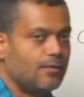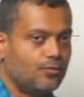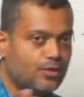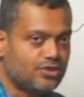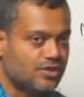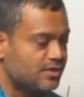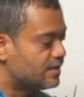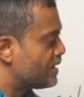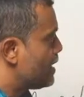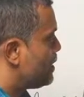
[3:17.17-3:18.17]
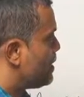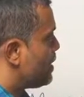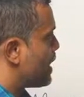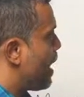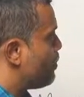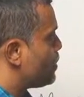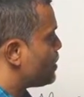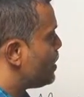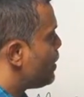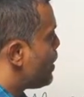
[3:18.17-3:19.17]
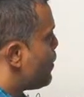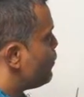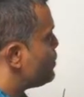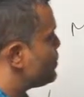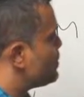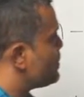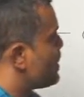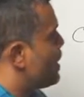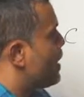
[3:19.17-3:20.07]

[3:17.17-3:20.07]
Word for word: which is the capital which is